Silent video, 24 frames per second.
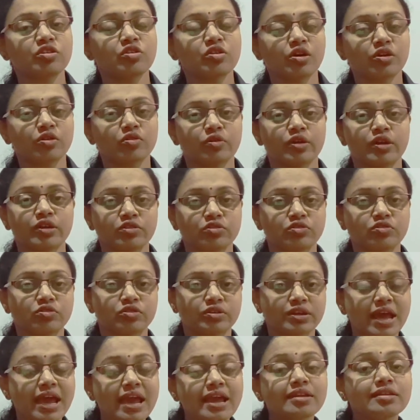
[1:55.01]
you are going to
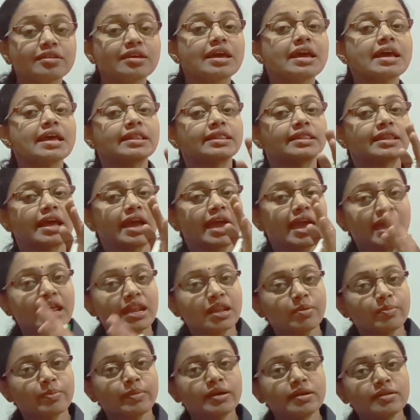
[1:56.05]
write the
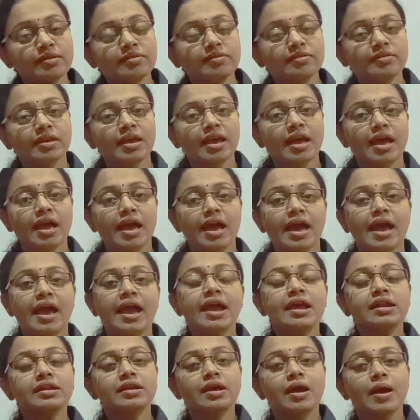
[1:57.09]
animals
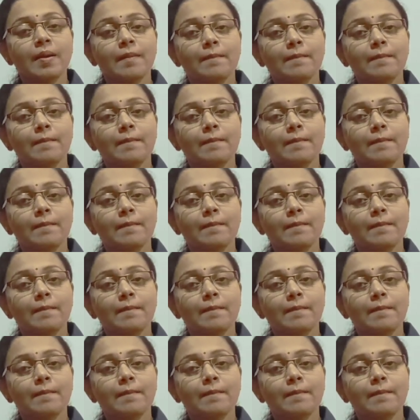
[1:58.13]
and